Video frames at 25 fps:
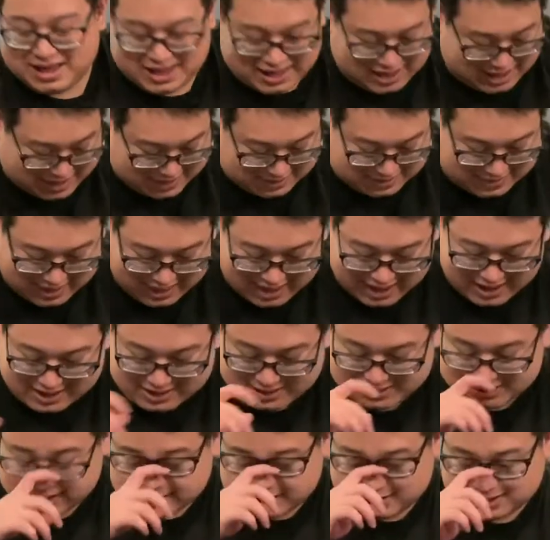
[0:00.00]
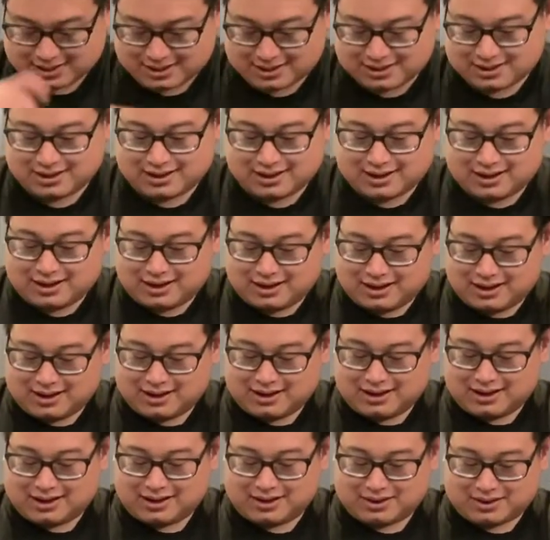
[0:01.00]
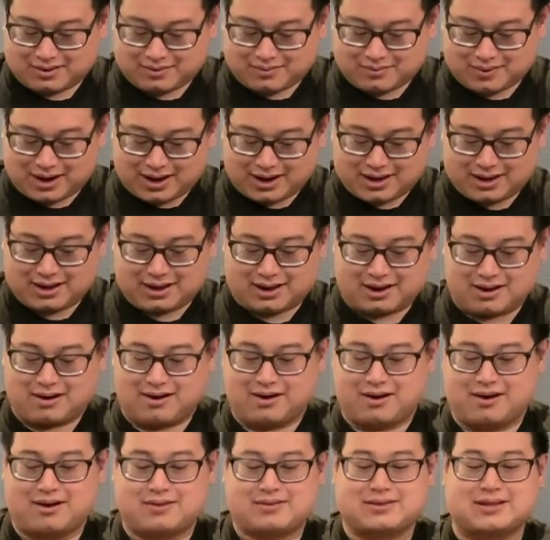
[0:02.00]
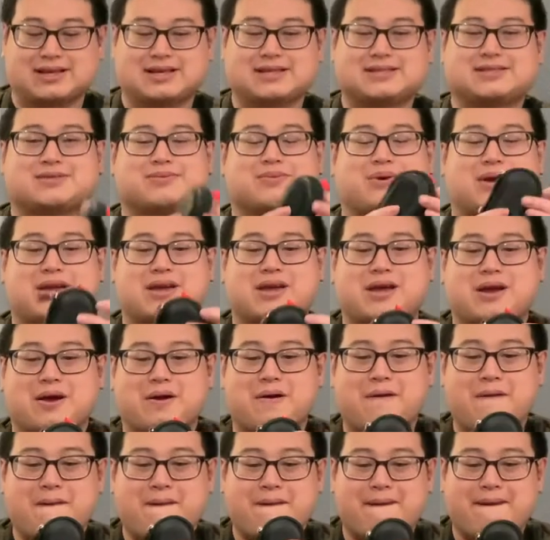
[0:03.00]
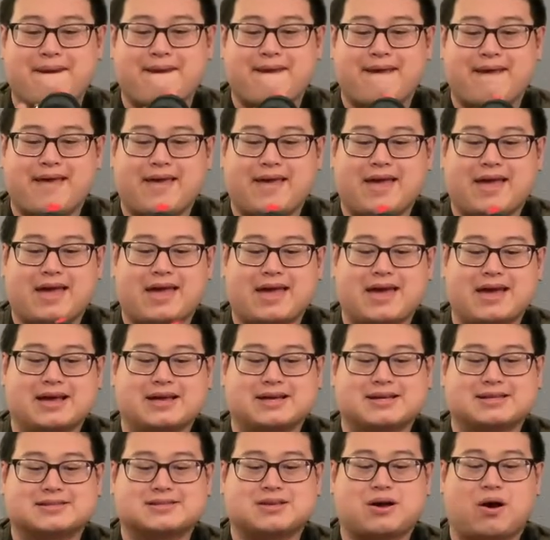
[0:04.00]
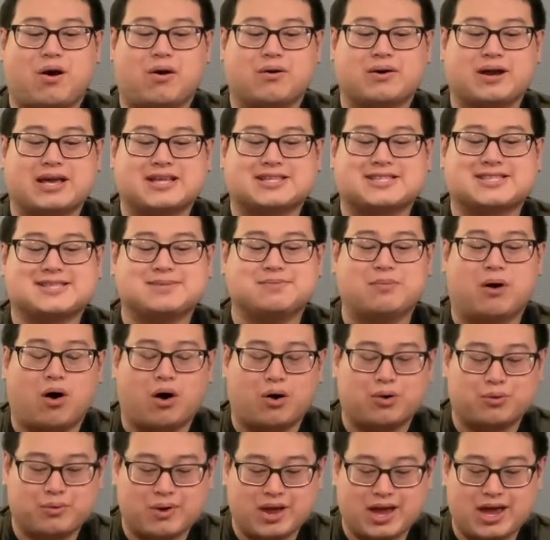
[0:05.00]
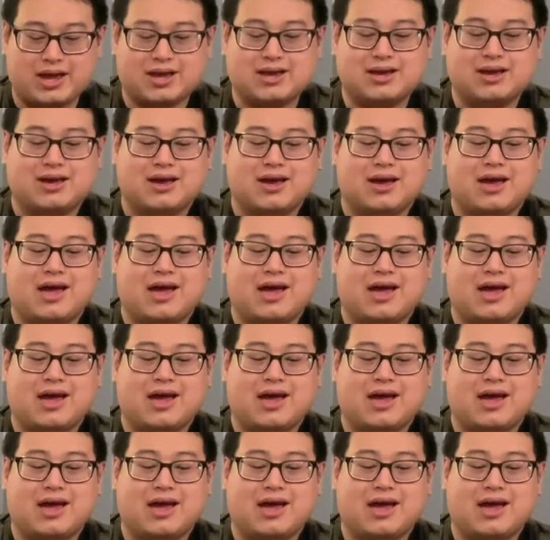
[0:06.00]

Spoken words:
And then right here, this right here is called a small rig.